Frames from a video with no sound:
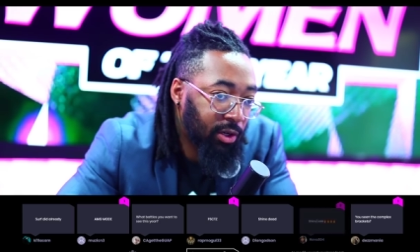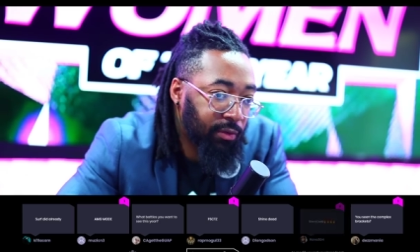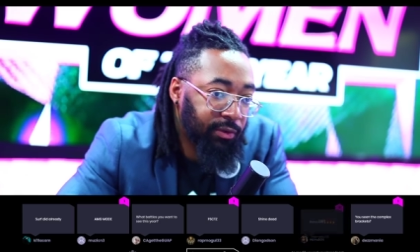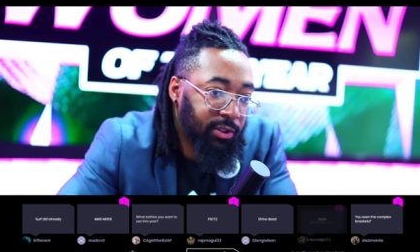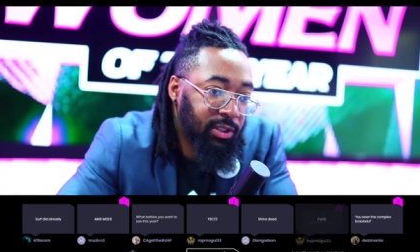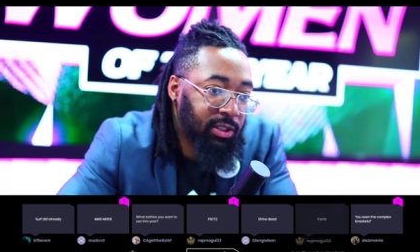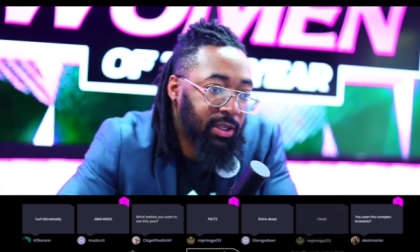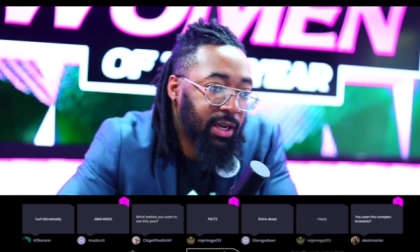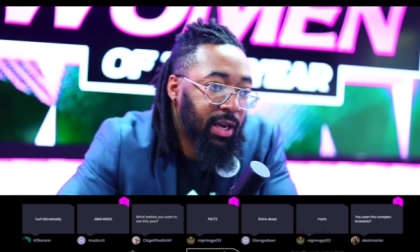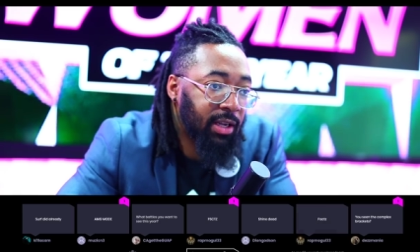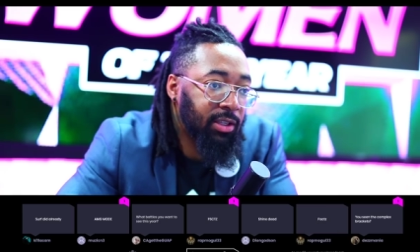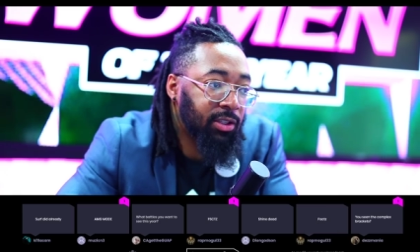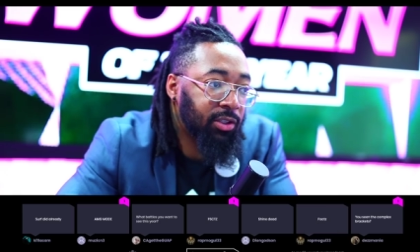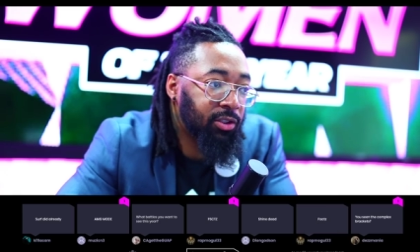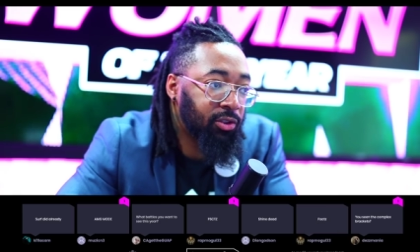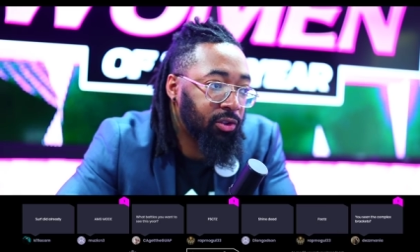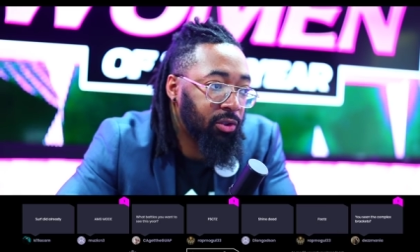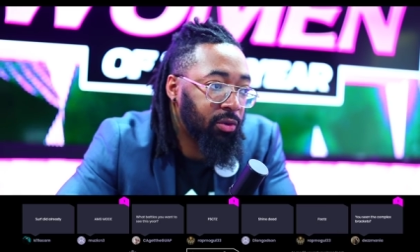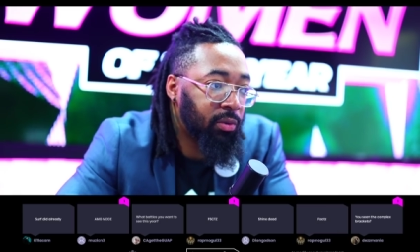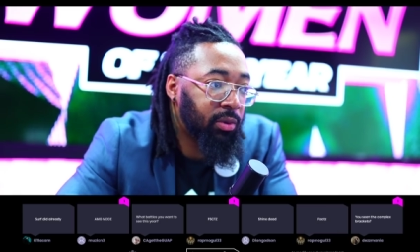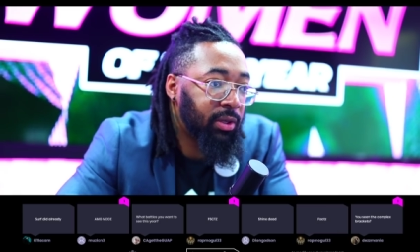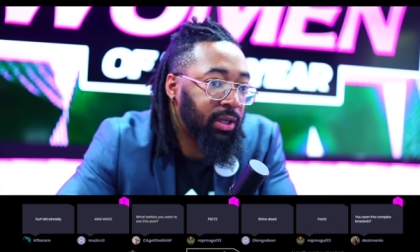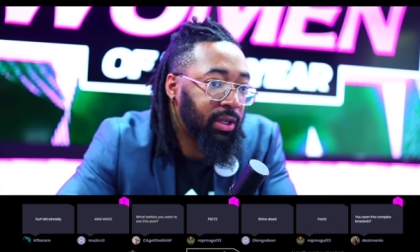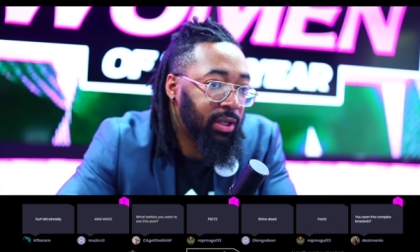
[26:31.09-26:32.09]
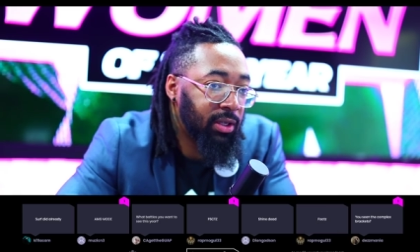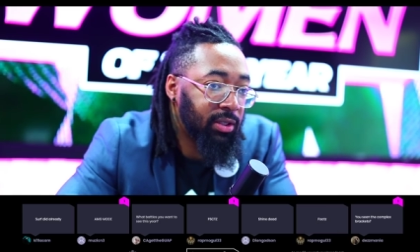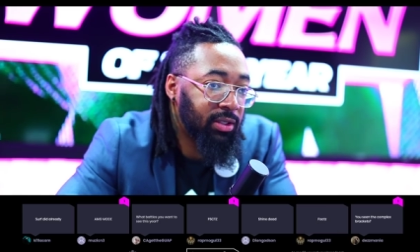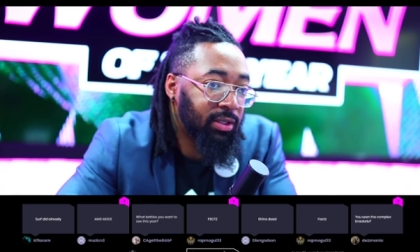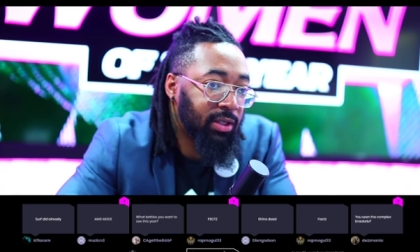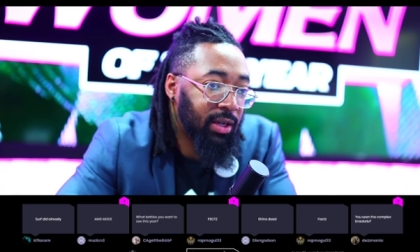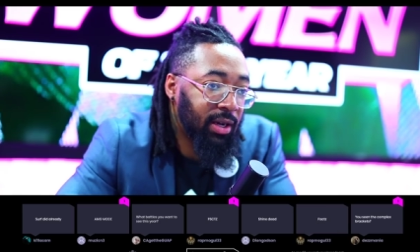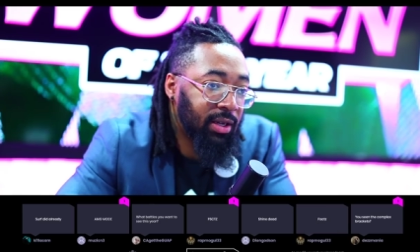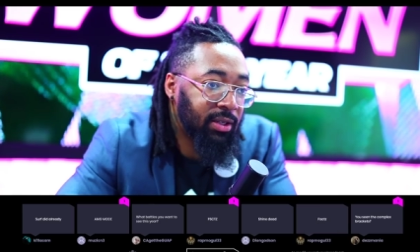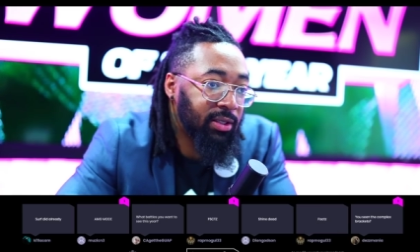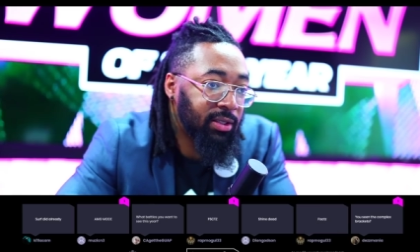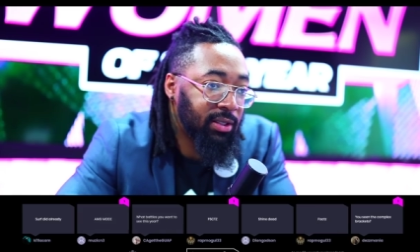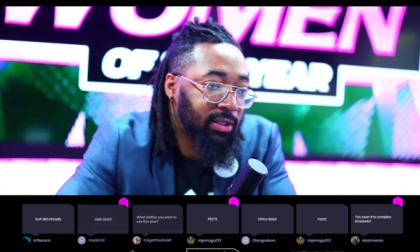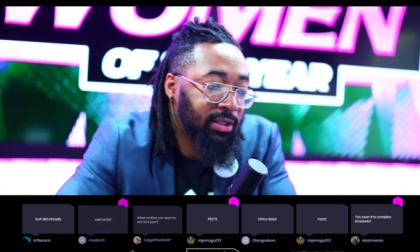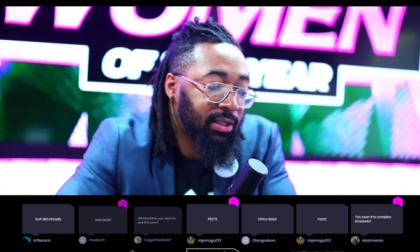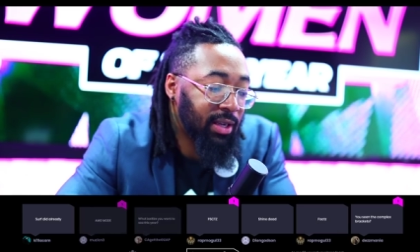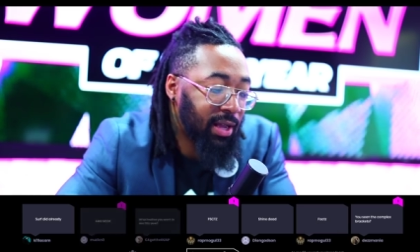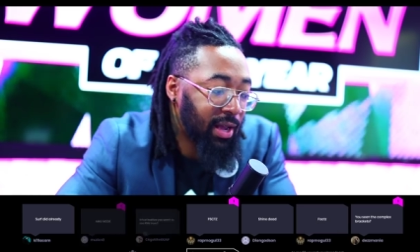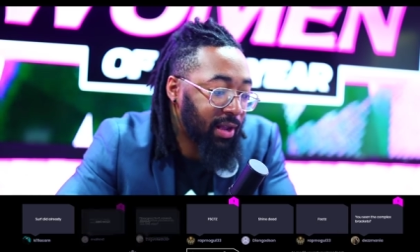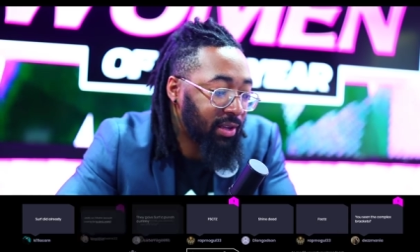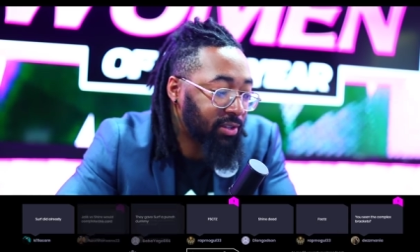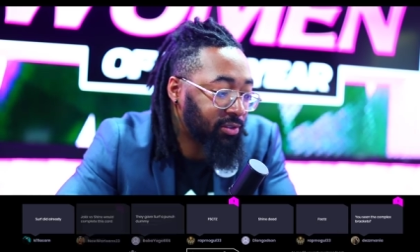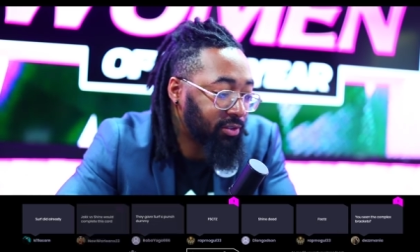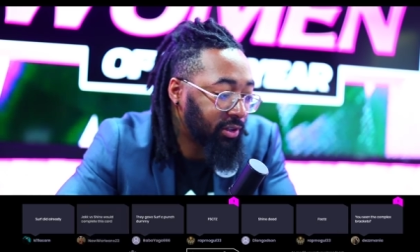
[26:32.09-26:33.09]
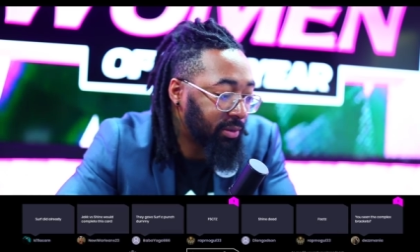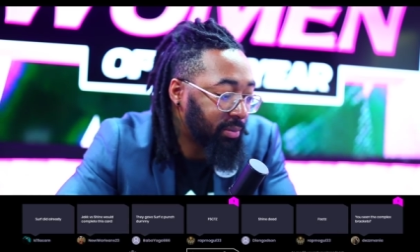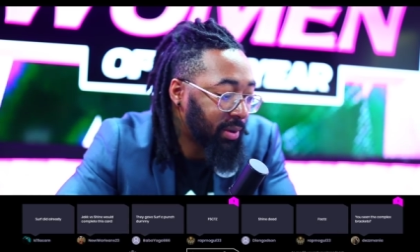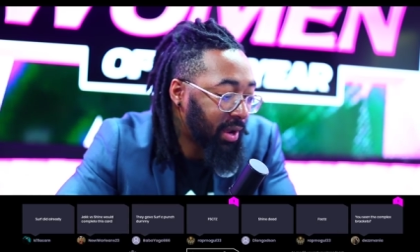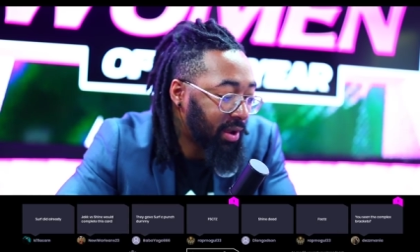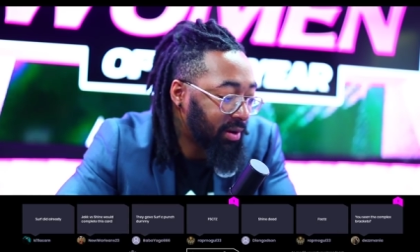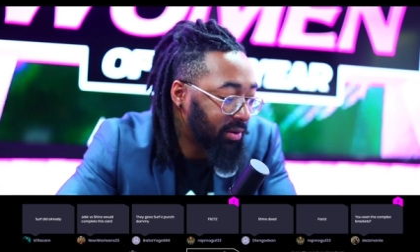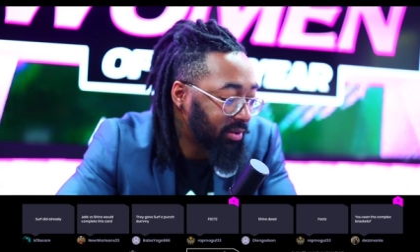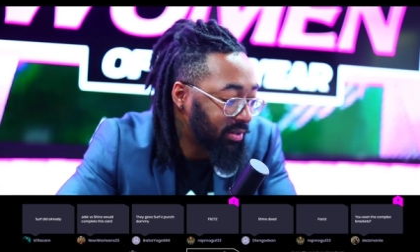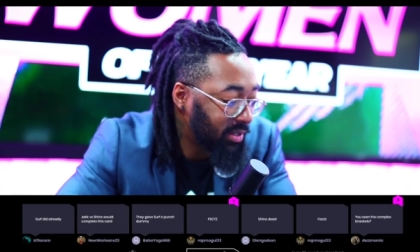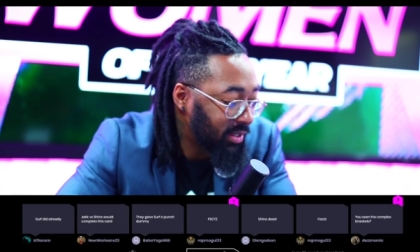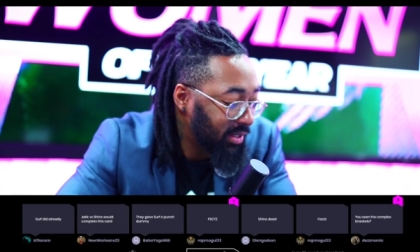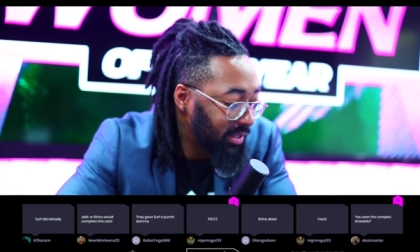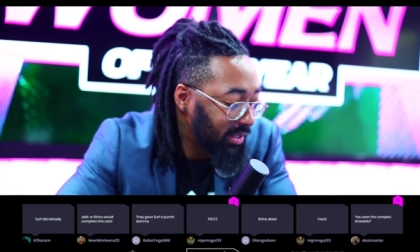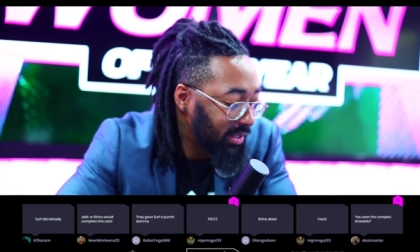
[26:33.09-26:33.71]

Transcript: just has to do what he's done in his last three battles.